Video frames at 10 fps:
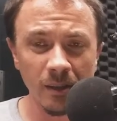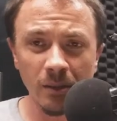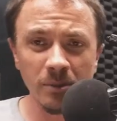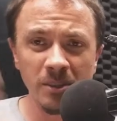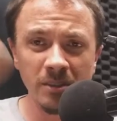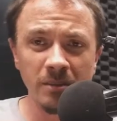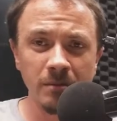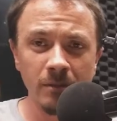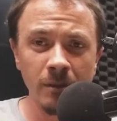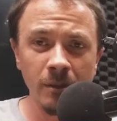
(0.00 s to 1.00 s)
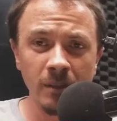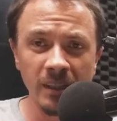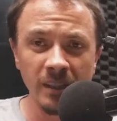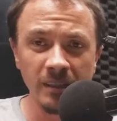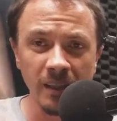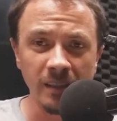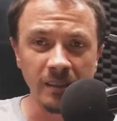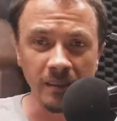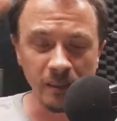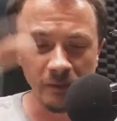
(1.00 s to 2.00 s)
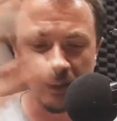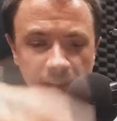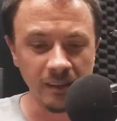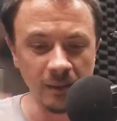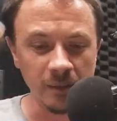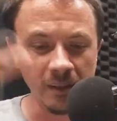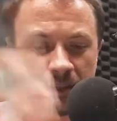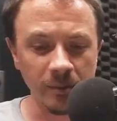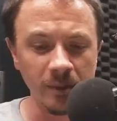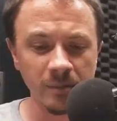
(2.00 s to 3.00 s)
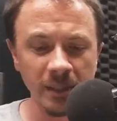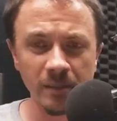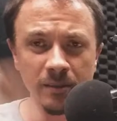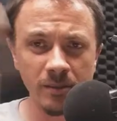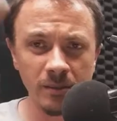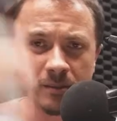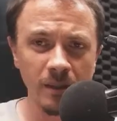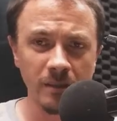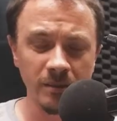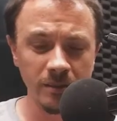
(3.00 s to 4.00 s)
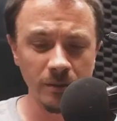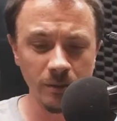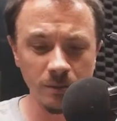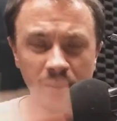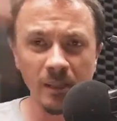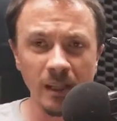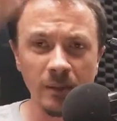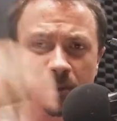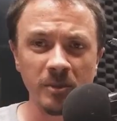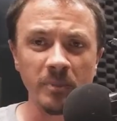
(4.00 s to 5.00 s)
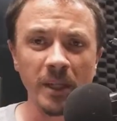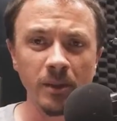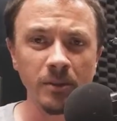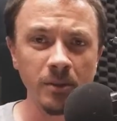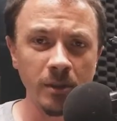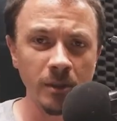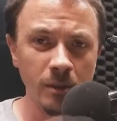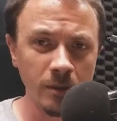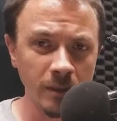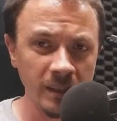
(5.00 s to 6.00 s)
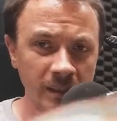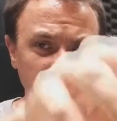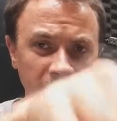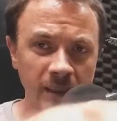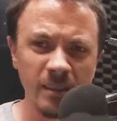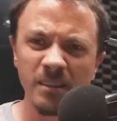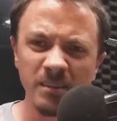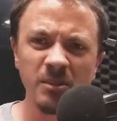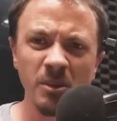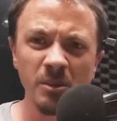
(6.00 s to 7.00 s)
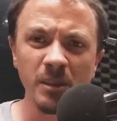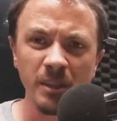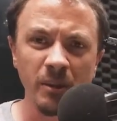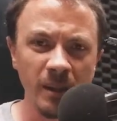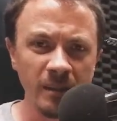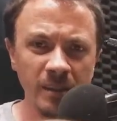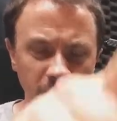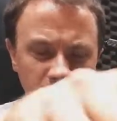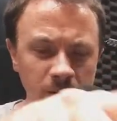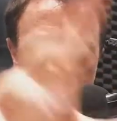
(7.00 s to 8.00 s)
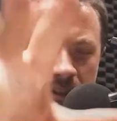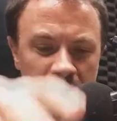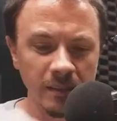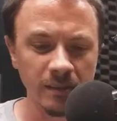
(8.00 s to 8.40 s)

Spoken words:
Oh, just googly it later. You'll find out what that word means. Just, yes, you see how it's spelled. You can googly that later. It's googly, right? Yes, googly.